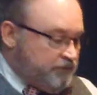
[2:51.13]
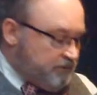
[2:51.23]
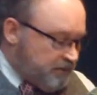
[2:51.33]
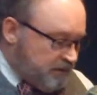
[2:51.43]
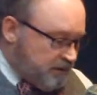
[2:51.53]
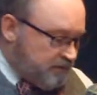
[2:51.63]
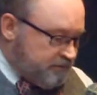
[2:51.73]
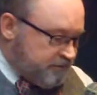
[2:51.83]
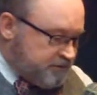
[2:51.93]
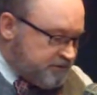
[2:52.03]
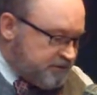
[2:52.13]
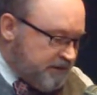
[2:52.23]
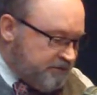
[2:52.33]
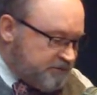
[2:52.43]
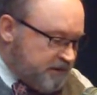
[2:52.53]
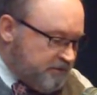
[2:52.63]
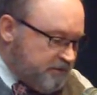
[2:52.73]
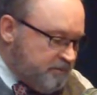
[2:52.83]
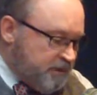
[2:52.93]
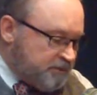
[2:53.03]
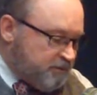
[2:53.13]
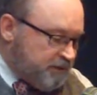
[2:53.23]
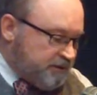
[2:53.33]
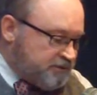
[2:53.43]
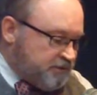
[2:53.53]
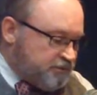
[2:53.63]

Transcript: So just to save a step, you must bring a